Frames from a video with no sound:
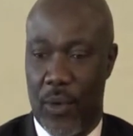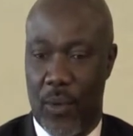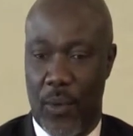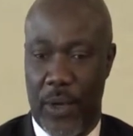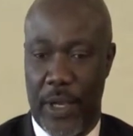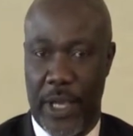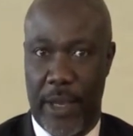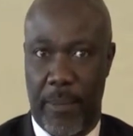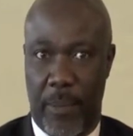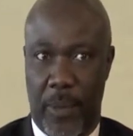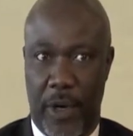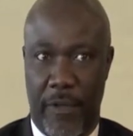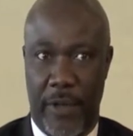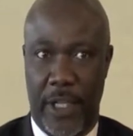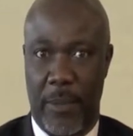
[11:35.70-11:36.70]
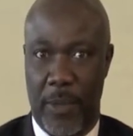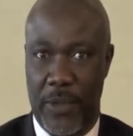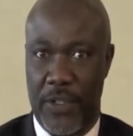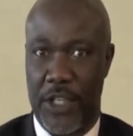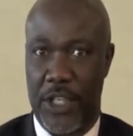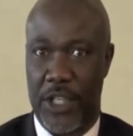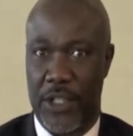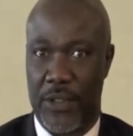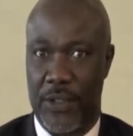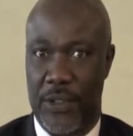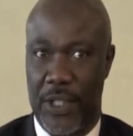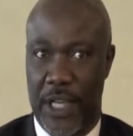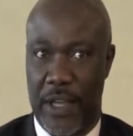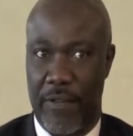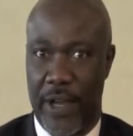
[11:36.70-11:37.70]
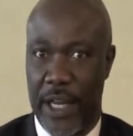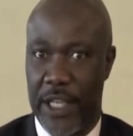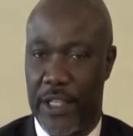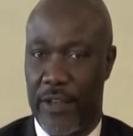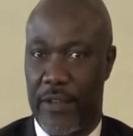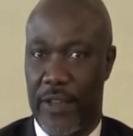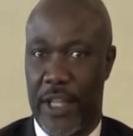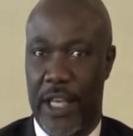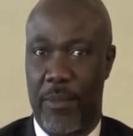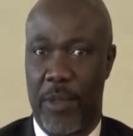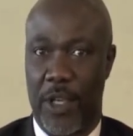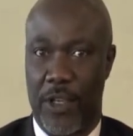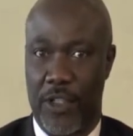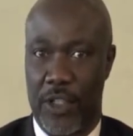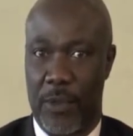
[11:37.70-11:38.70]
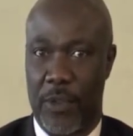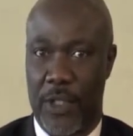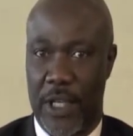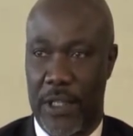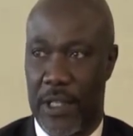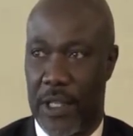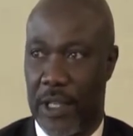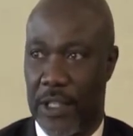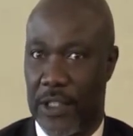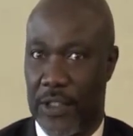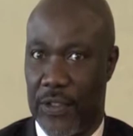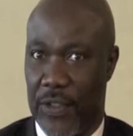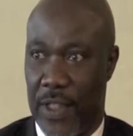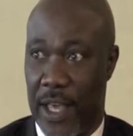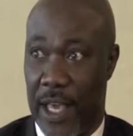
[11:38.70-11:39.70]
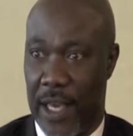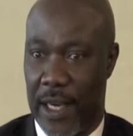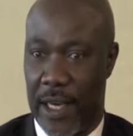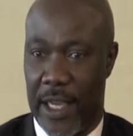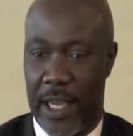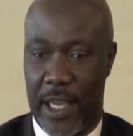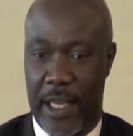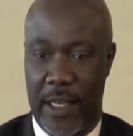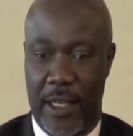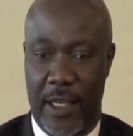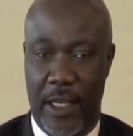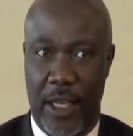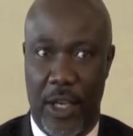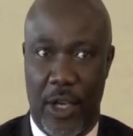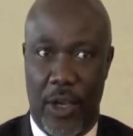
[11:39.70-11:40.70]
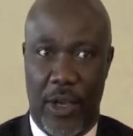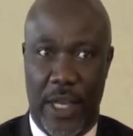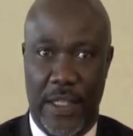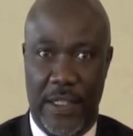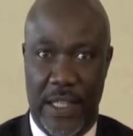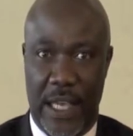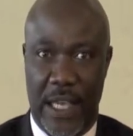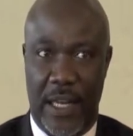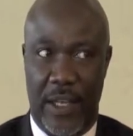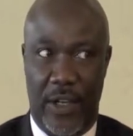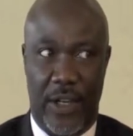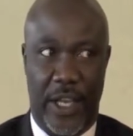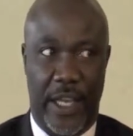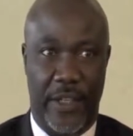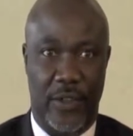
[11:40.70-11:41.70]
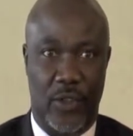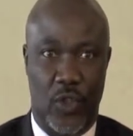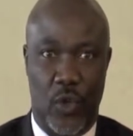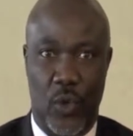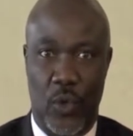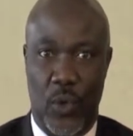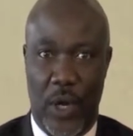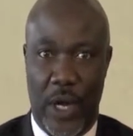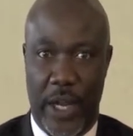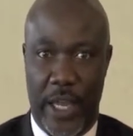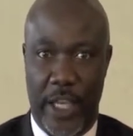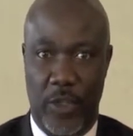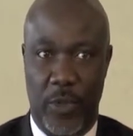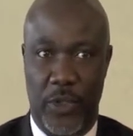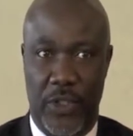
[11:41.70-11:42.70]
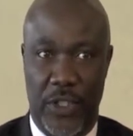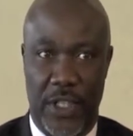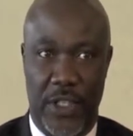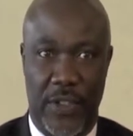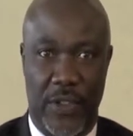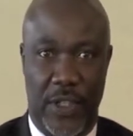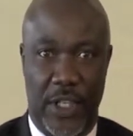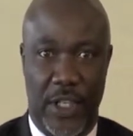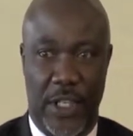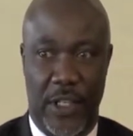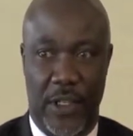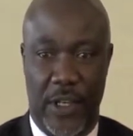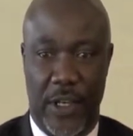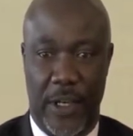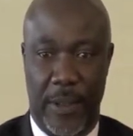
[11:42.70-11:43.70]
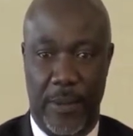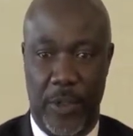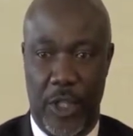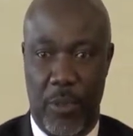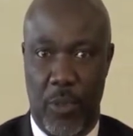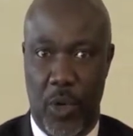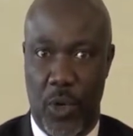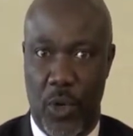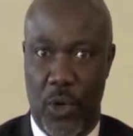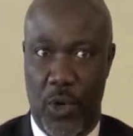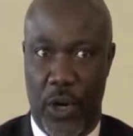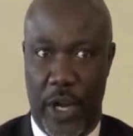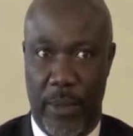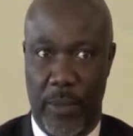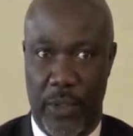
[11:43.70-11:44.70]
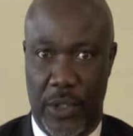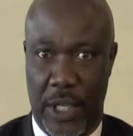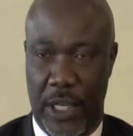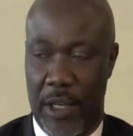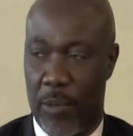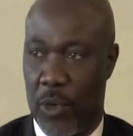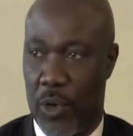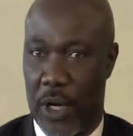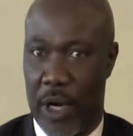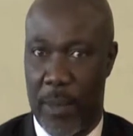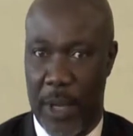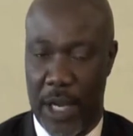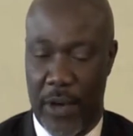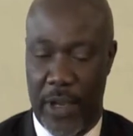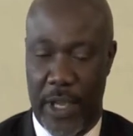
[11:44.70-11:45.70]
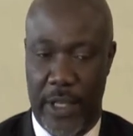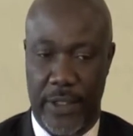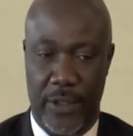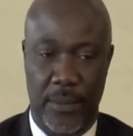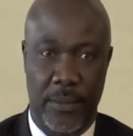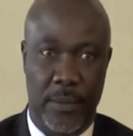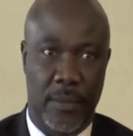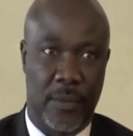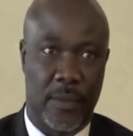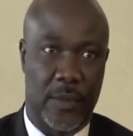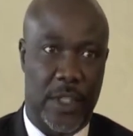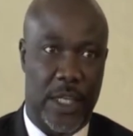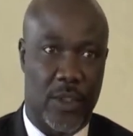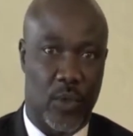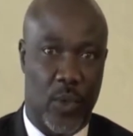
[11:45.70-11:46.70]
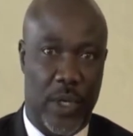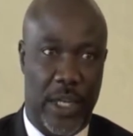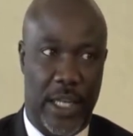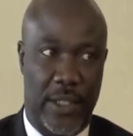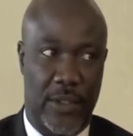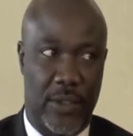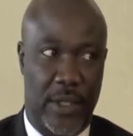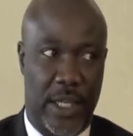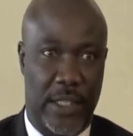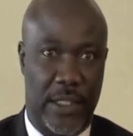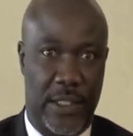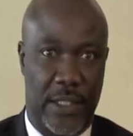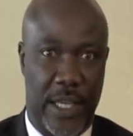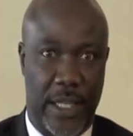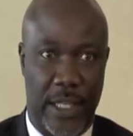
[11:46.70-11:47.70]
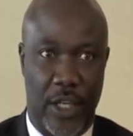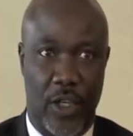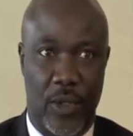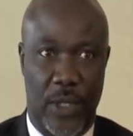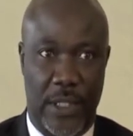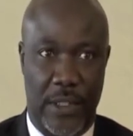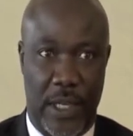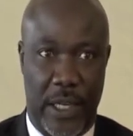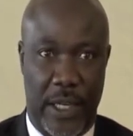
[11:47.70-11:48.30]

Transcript: we are perfectly positioned to take advantage of that because the technology is there. And Ascellon has, through our expertise in the programs, in the program areas, as well as technical and